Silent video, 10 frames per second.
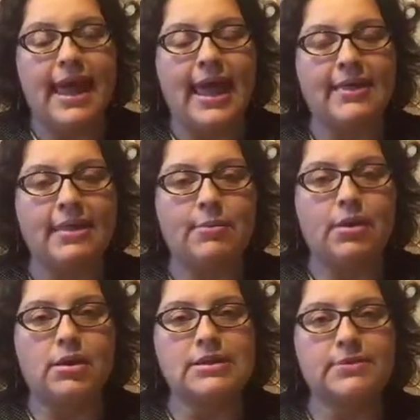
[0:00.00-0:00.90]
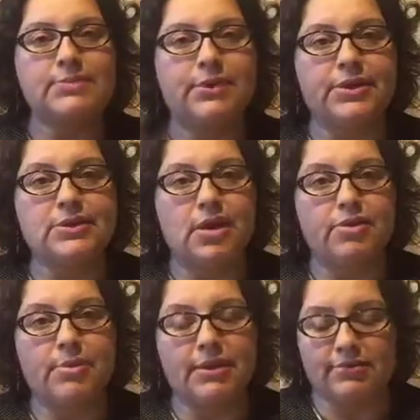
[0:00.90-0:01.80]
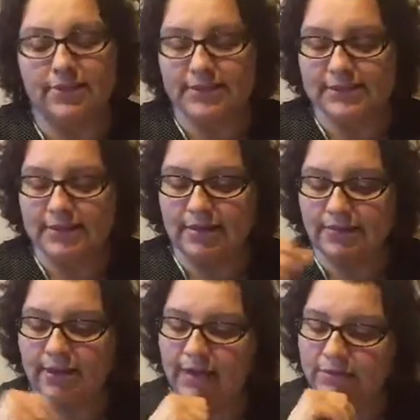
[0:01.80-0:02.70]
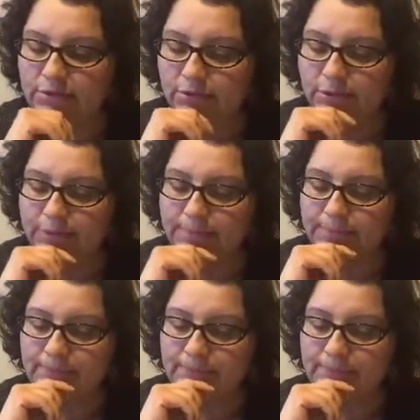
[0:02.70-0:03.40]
And they will also experience all the benefits of the lavender oil.